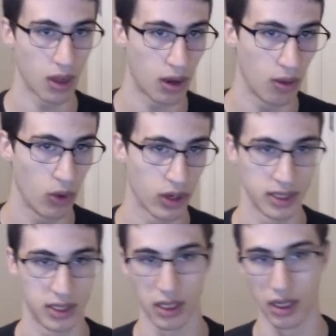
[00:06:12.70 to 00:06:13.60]

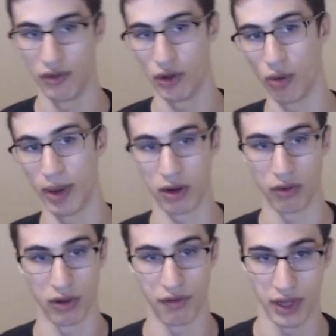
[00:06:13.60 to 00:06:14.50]
Whereas if you go back
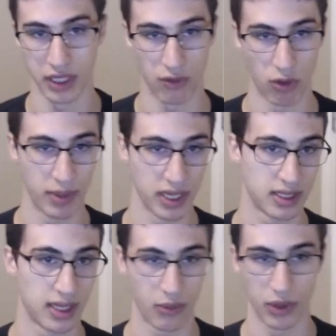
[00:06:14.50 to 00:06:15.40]
over to phase 4 BIS,
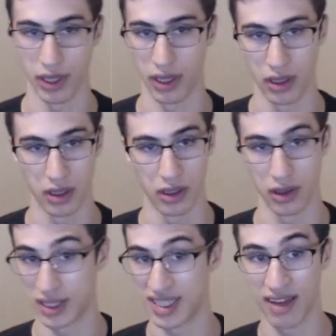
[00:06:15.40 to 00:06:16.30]
they really,
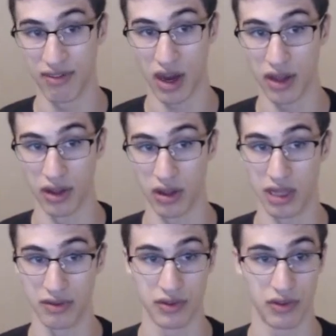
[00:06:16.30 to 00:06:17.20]
unless they have gotten the
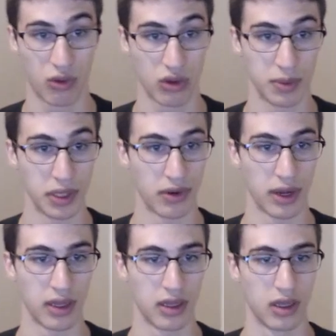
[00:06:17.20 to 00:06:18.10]
gloves of enforcement,
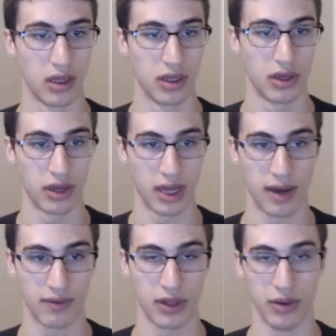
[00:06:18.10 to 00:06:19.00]
right, you're going to
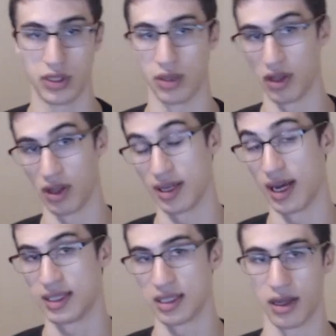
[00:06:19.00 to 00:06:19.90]
have to use something like
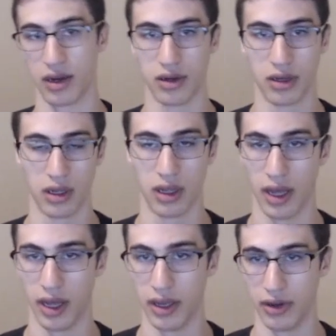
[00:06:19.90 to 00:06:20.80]
Night Slayer,
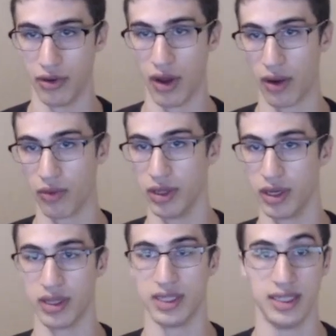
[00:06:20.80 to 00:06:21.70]
and you're not really
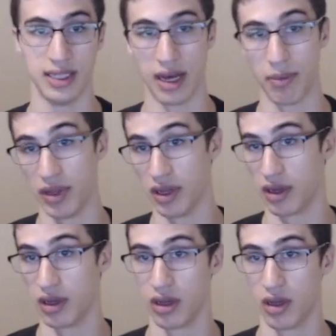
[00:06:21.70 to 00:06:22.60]
going to see that
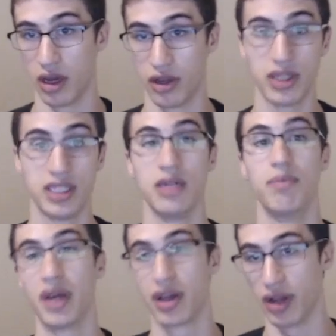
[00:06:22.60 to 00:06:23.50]
big, you're going to see a
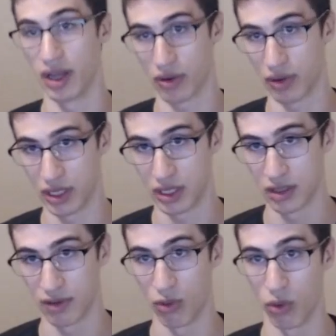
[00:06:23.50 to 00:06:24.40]
bigger increase
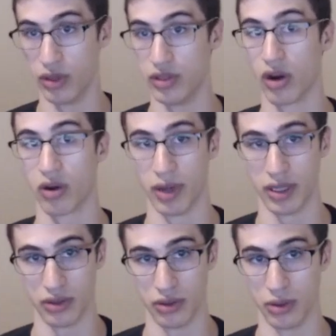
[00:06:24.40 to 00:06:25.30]
for the
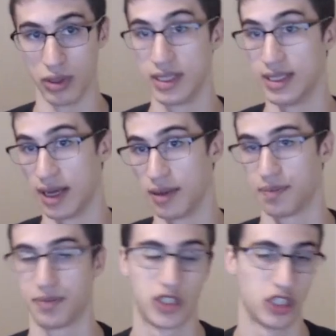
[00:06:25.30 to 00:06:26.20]
Darkmantle set.
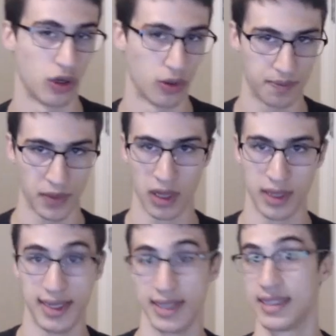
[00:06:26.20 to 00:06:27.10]
So
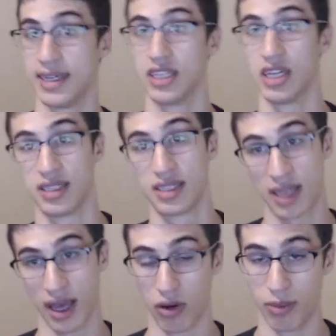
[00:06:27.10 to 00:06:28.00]
Death Sting does
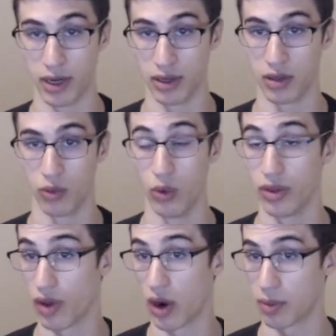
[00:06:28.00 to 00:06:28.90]
scale better with
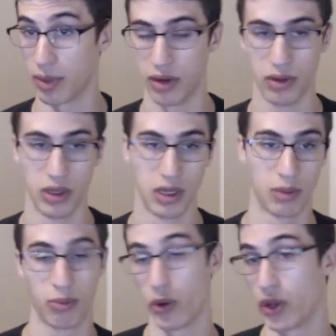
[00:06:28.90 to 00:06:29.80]
Darkmantle,
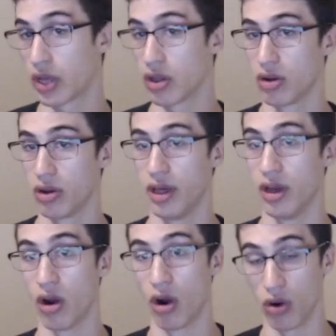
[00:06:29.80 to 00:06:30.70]
particularly
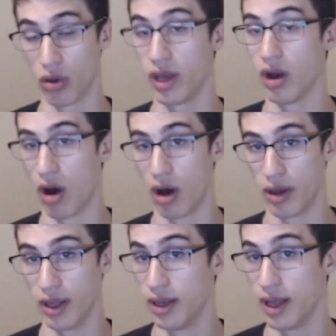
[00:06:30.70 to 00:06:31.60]
early on
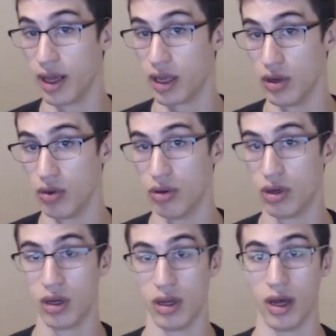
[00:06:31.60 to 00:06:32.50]
in AQ
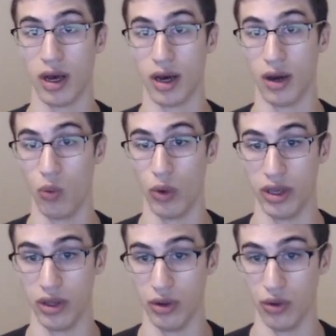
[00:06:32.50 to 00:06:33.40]

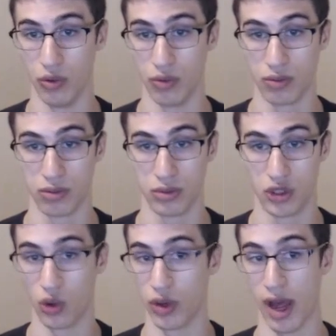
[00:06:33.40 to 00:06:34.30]
when you
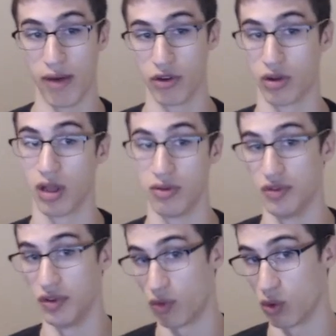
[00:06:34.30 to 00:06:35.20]
don't have your gloves of
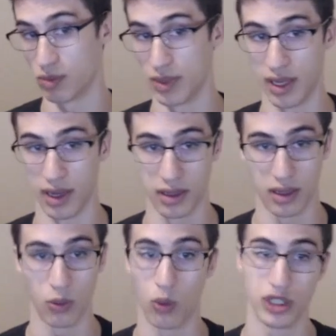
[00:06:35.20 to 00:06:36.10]
enforcement yet.
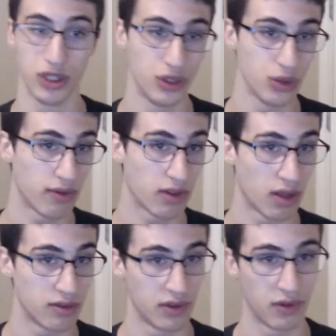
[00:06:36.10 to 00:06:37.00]
Once you do have
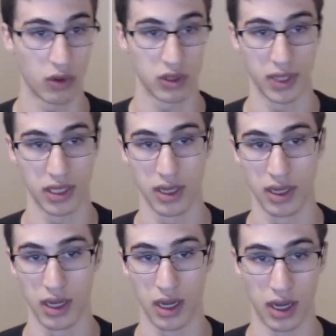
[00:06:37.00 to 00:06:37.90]
gloves of enforcement,
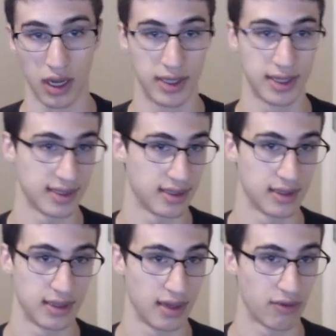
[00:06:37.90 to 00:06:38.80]

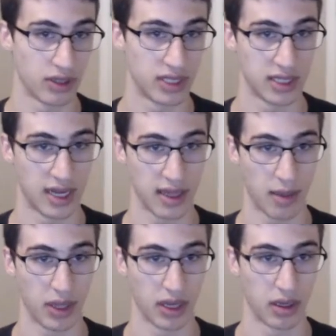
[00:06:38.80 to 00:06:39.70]
the difference is not that
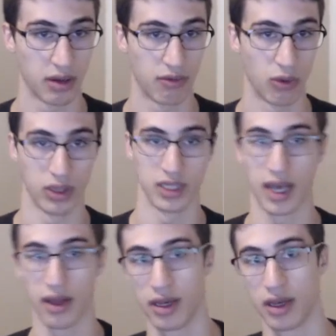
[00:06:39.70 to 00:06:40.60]
big for the
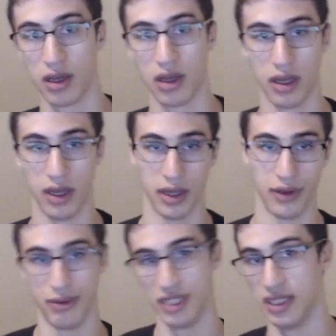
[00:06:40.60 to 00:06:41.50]
scaling, and
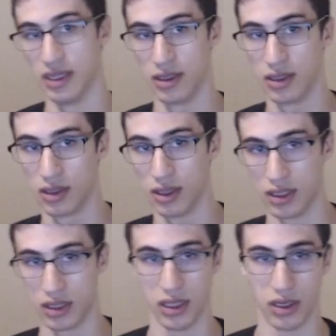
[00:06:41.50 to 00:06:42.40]
you see that
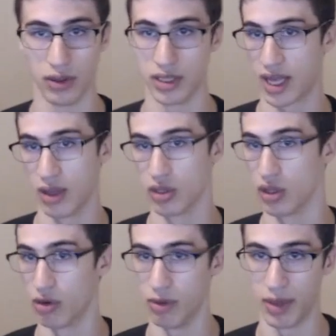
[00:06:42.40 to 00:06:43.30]
it scales a
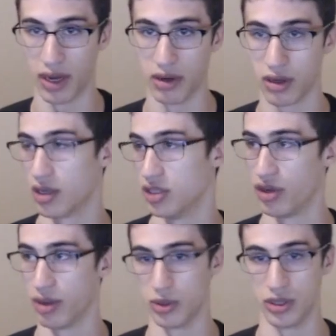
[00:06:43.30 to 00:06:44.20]
little bit better because you're
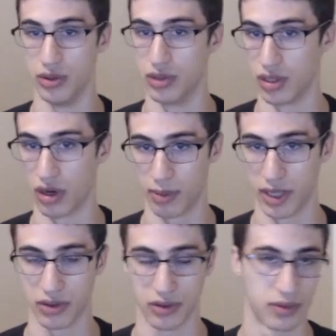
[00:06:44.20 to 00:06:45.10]
able to use the
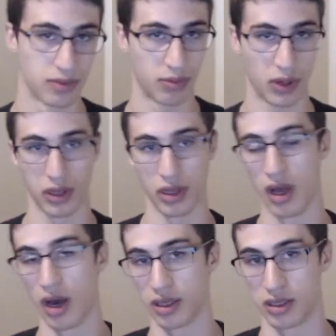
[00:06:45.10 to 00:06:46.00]
Darkmantle, but
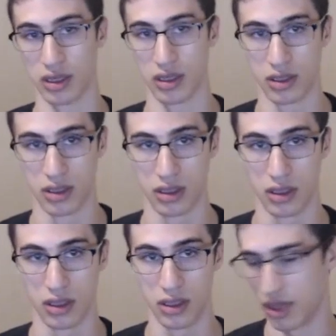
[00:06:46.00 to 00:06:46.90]

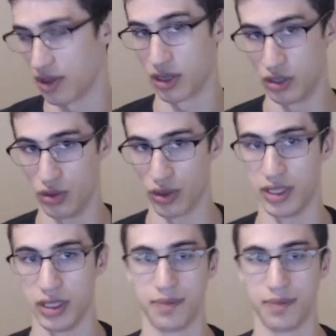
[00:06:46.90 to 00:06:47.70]
nothing too crazy.